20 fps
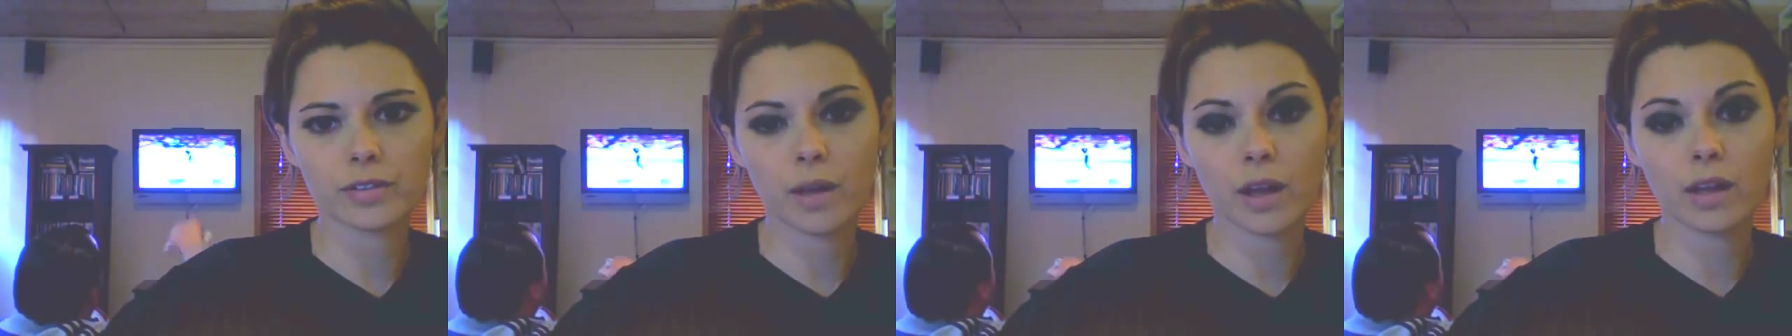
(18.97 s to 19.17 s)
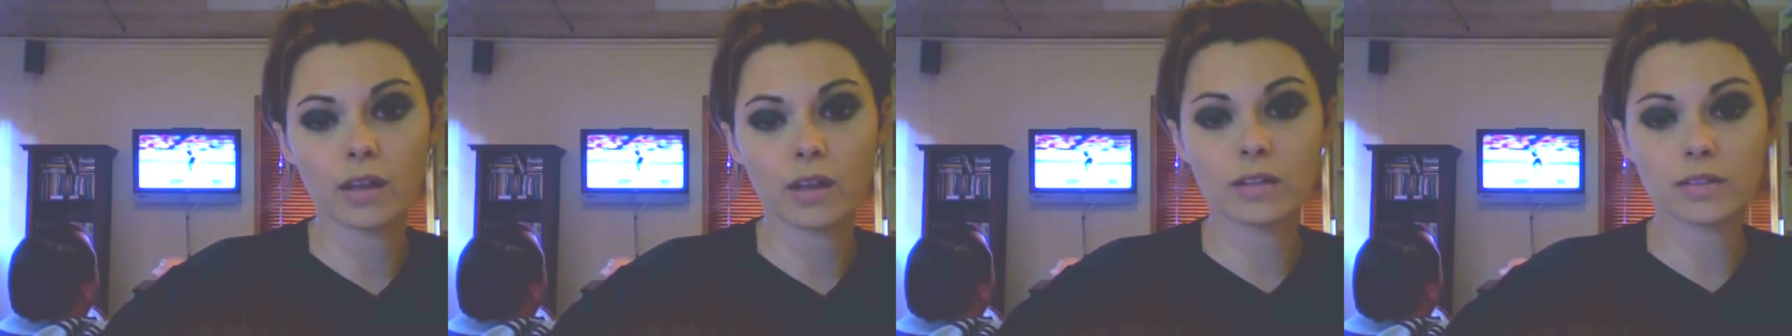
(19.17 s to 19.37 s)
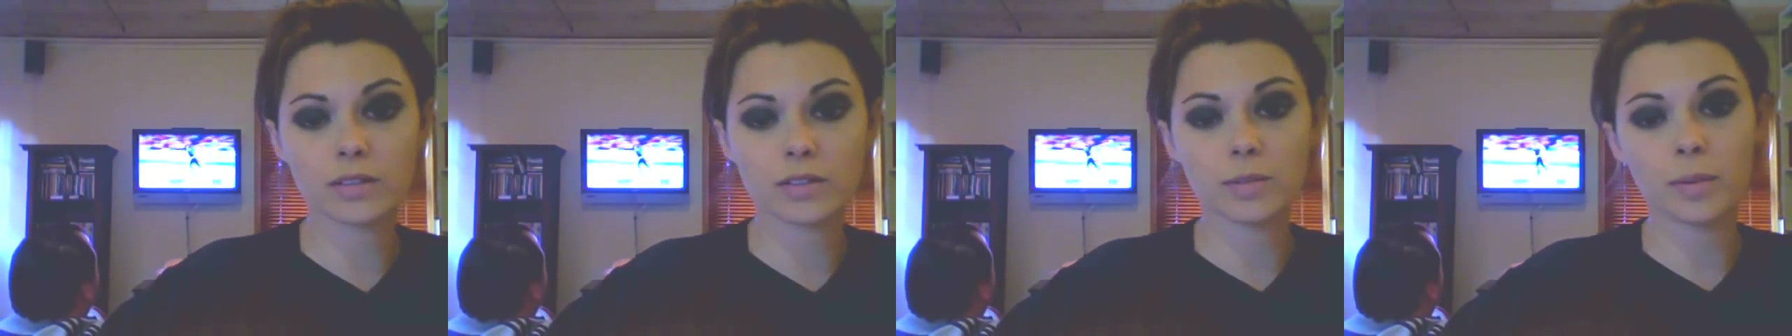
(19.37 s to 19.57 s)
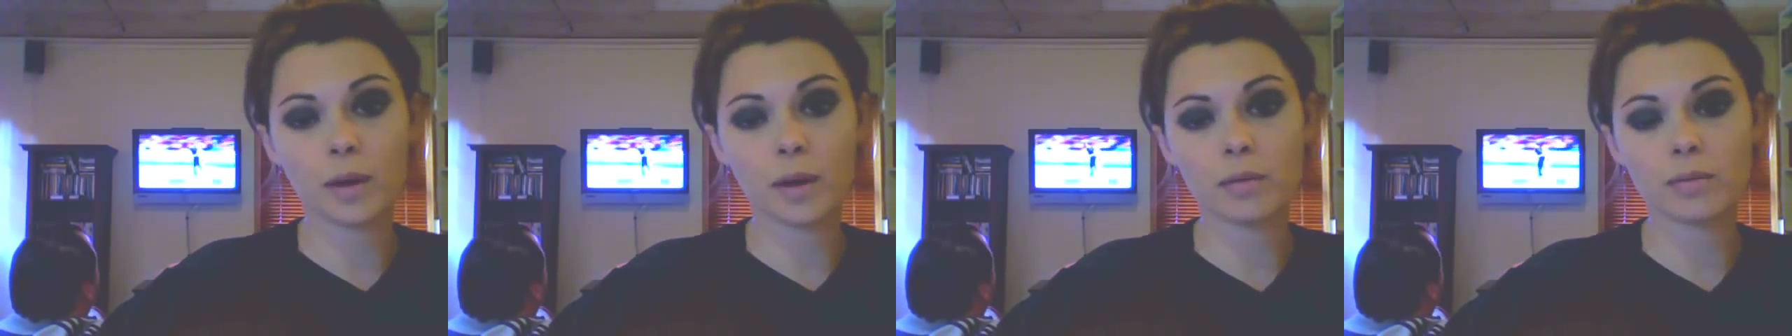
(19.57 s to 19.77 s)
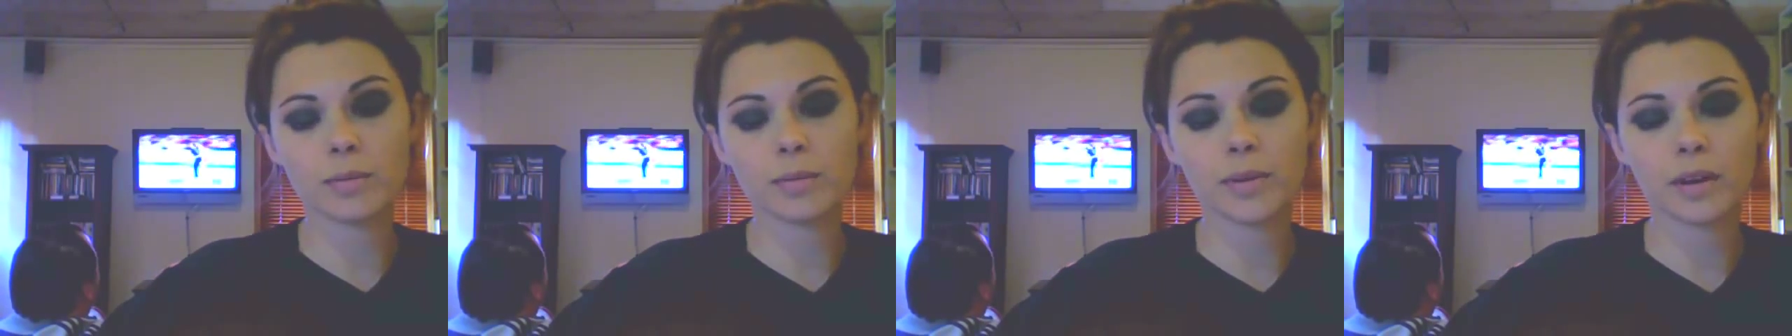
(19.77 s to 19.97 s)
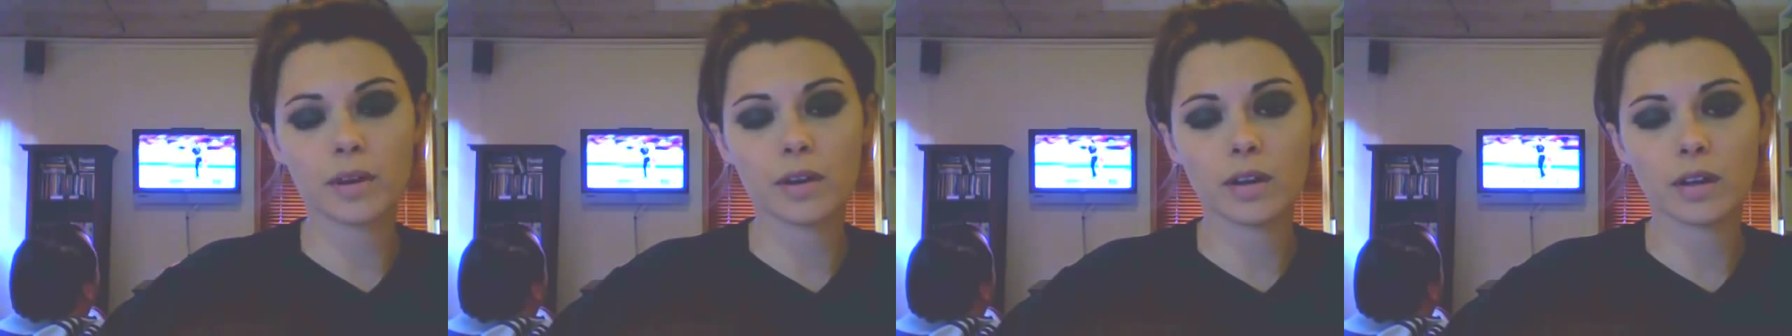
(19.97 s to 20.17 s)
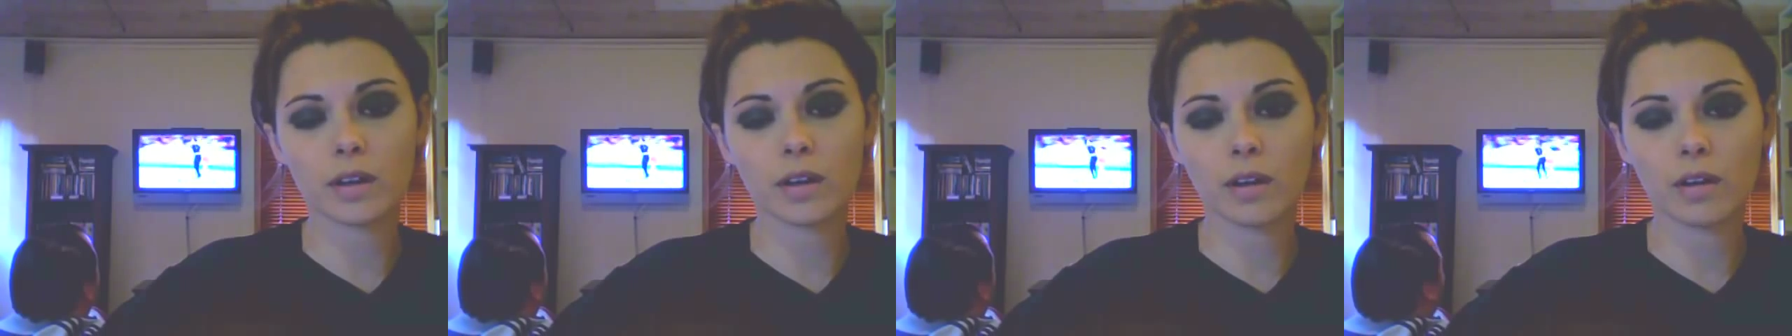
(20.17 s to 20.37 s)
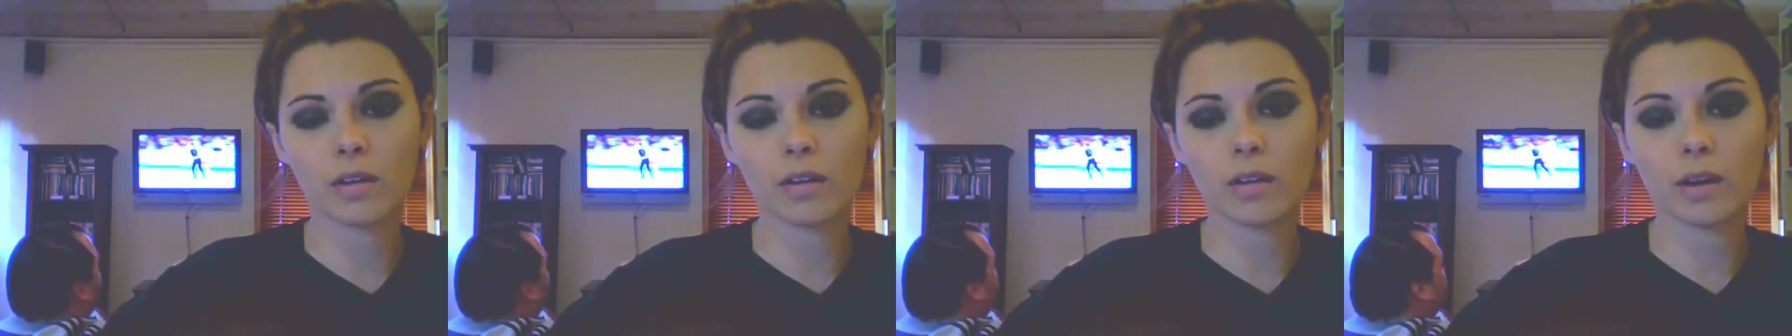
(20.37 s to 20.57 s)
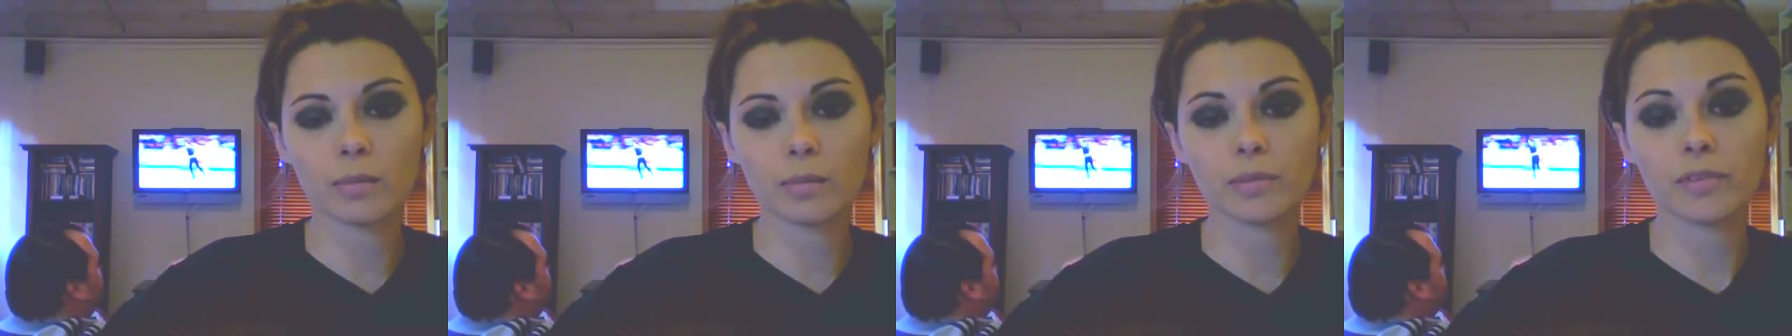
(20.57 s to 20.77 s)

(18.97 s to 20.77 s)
And as you probably already know, I'm a